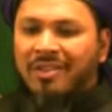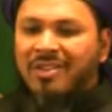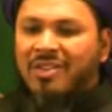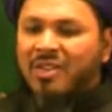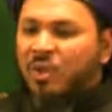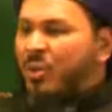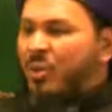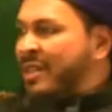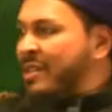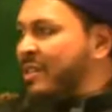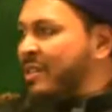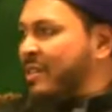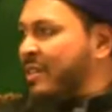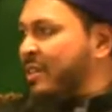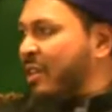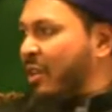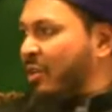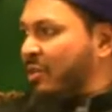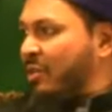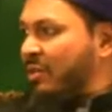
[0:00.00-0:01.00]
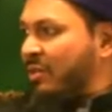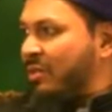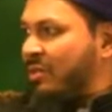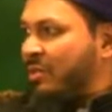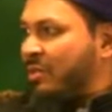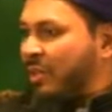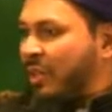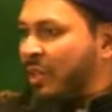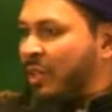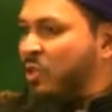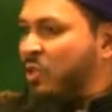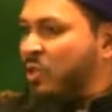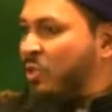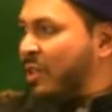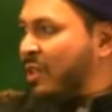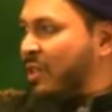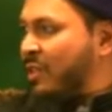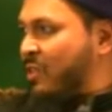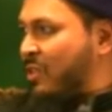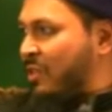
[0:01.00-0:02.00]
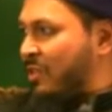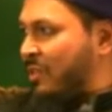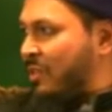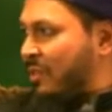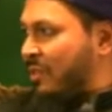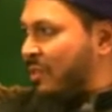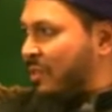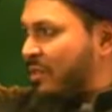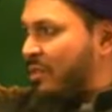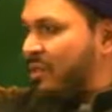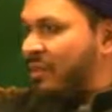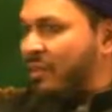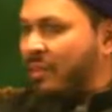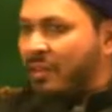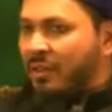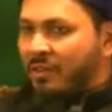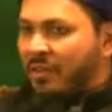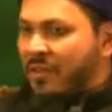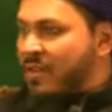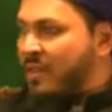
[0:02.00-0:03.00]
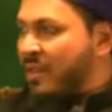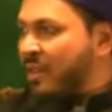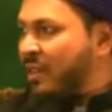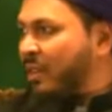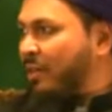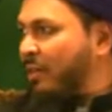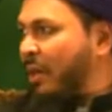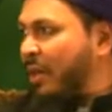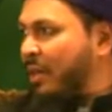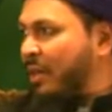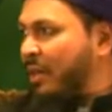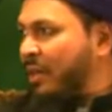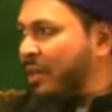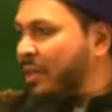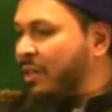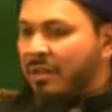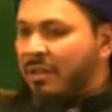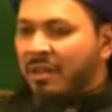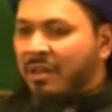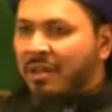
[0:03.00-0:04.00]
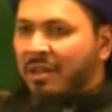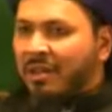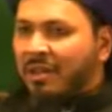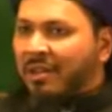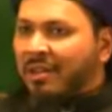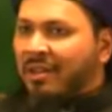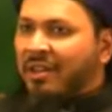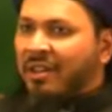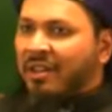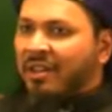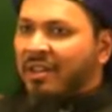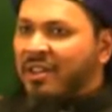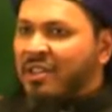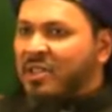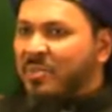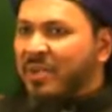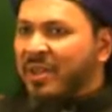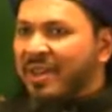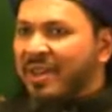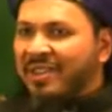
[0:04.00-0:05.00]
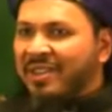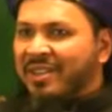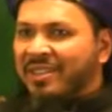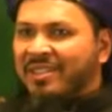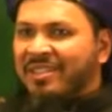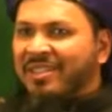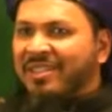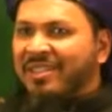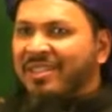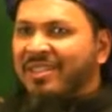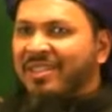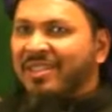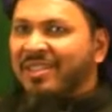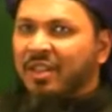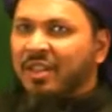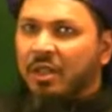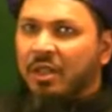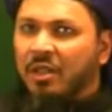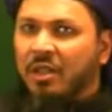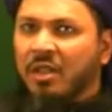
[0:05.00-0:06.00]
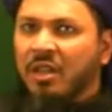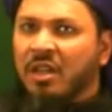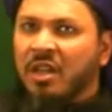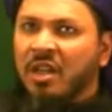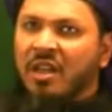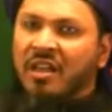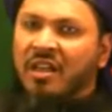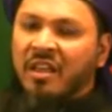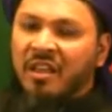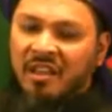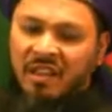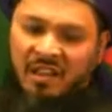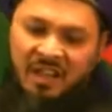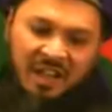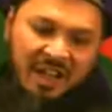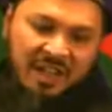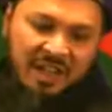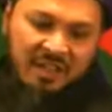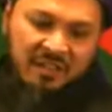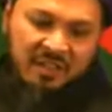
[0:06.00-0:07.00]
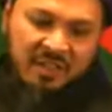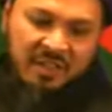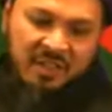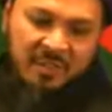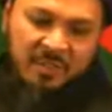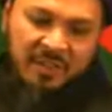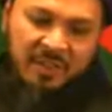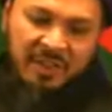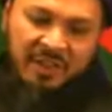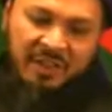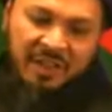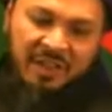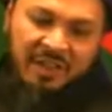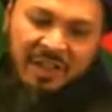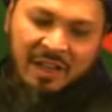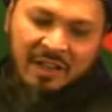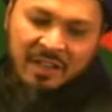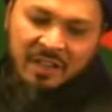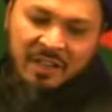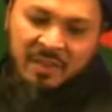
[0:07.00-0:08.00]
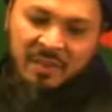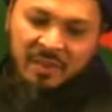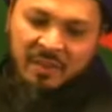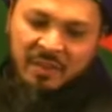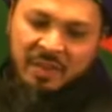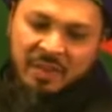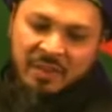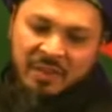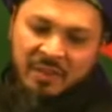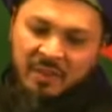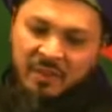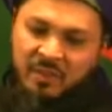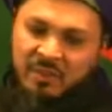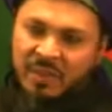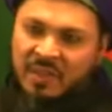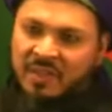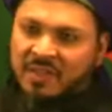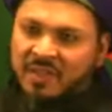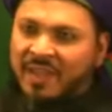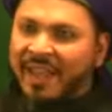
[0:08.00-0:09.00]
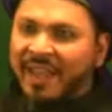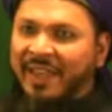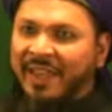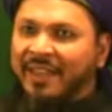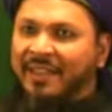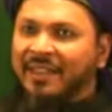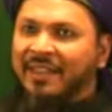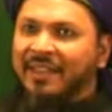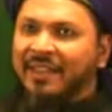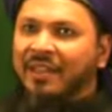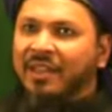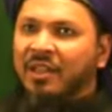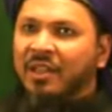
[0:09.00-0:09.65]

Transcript: squeezed now into this physical body. The spirit, the light of the spirit, like Hazrat Mawlana Rumi is saying,